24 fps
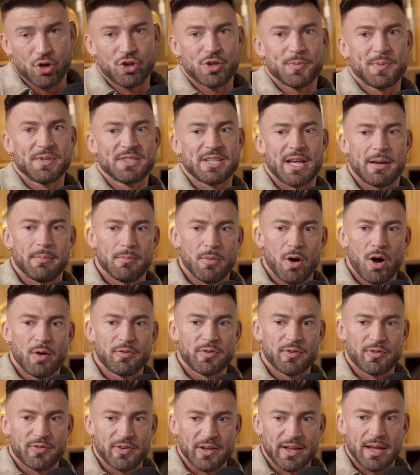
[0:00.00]
100% more
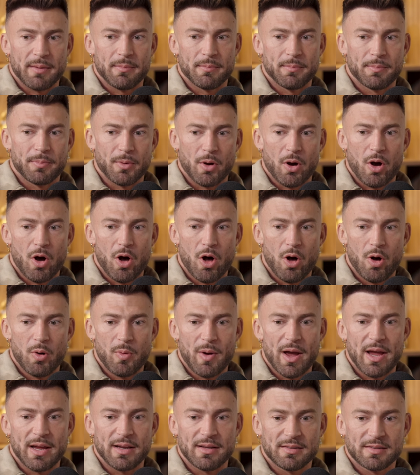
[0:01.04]
fulfilling, but
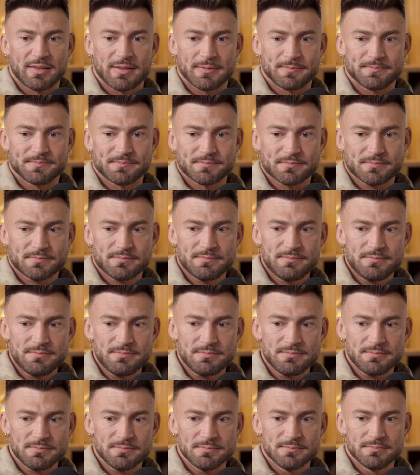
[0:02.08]
always
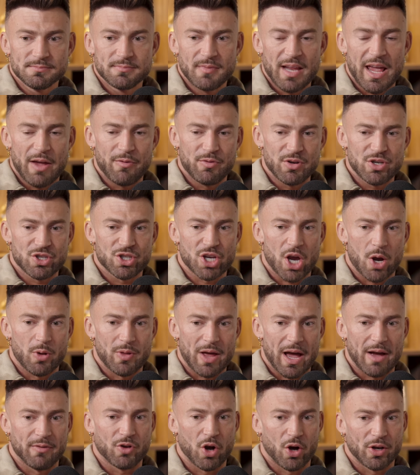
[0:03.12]
every show
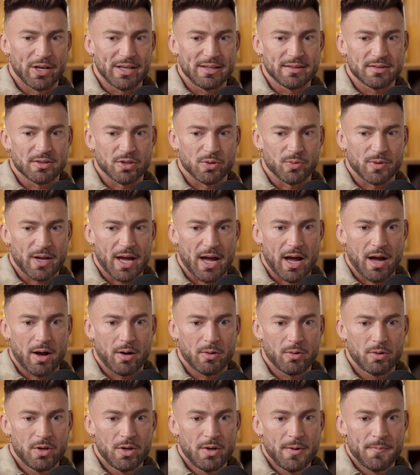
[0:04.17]
that I've gone into
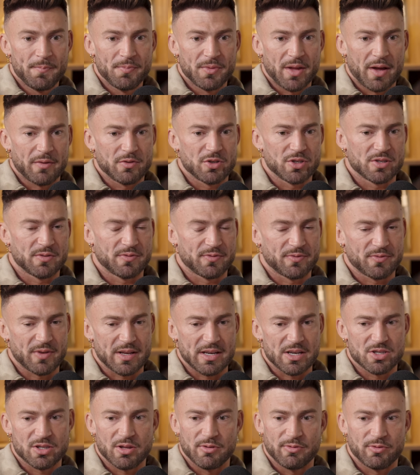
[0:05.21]
now, I've just
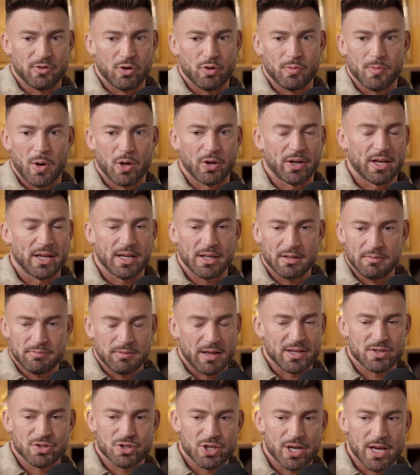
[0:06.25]
finished the Full Monty
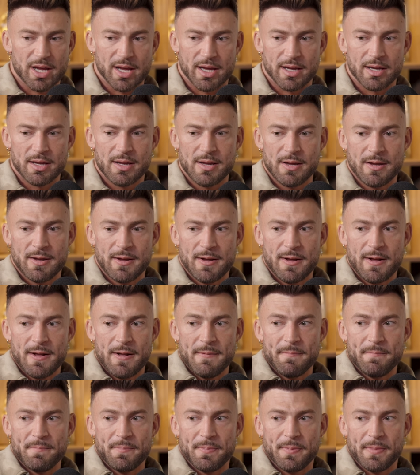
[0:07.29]
last year.
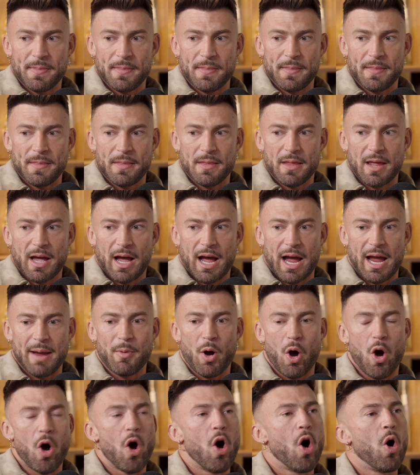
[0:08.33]
I
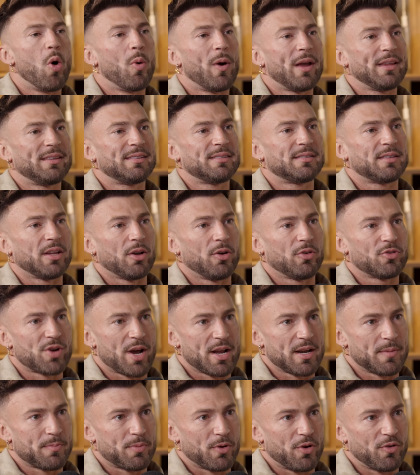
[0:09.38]
am always still
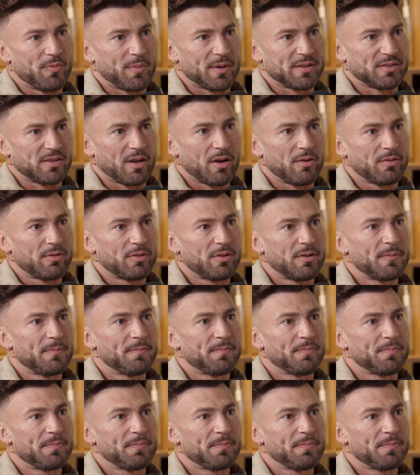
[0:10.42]
trying to prove myself